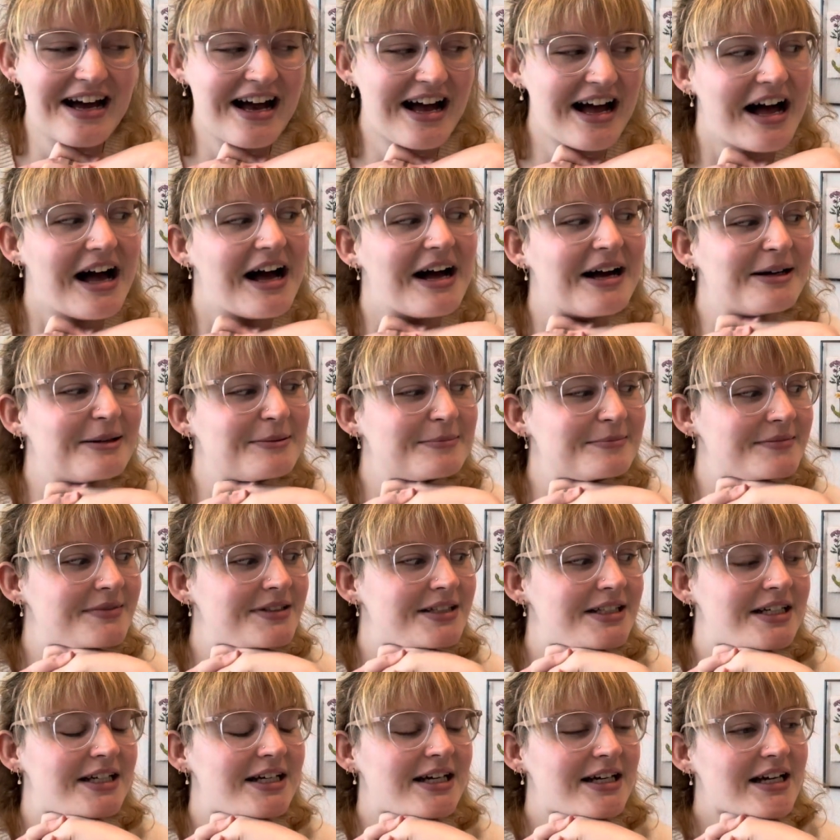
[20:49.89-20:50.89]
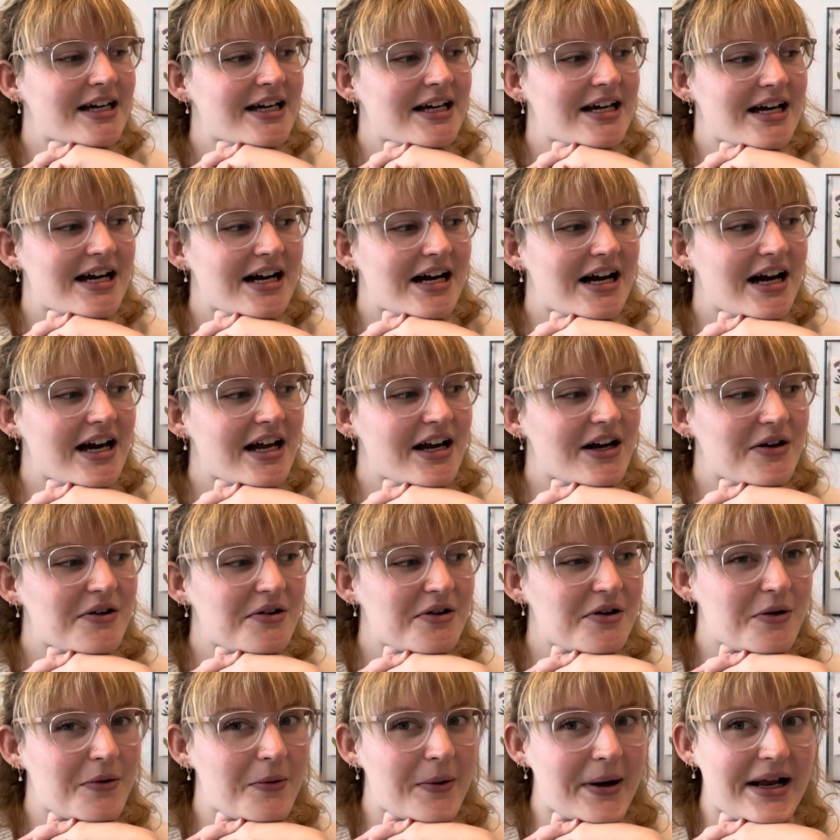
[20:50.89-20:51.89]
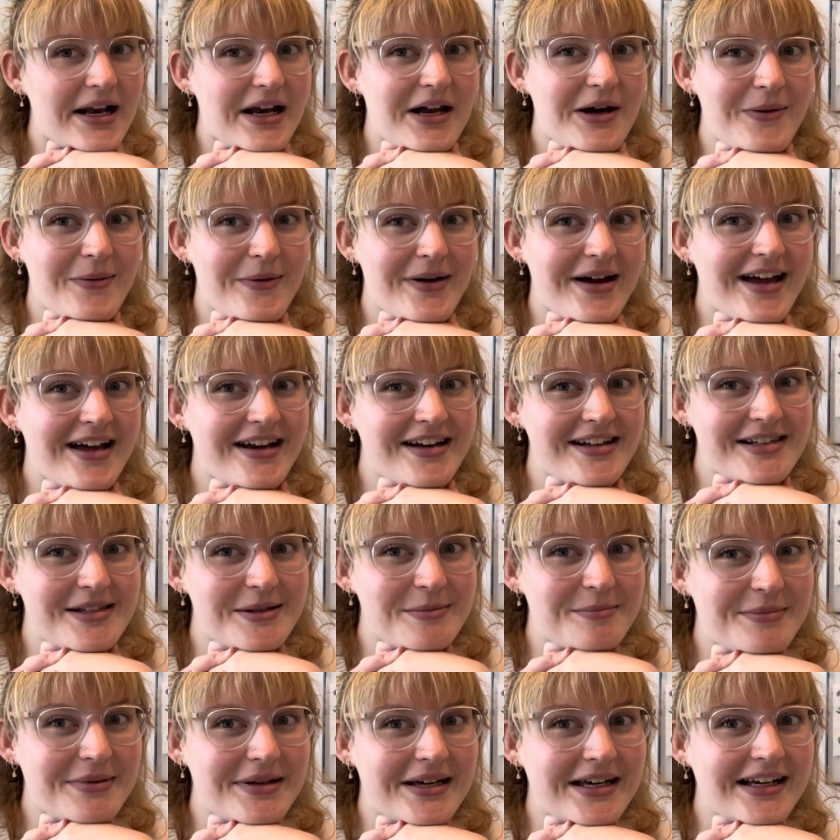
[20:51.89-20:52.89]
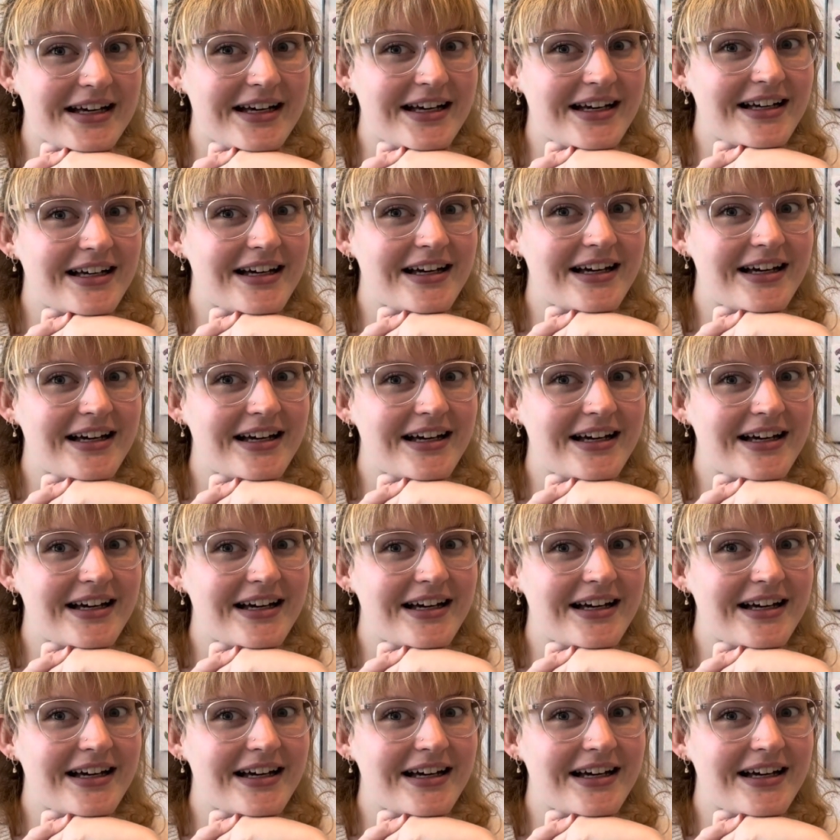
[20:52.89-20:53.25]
I don't quite know when. It's a big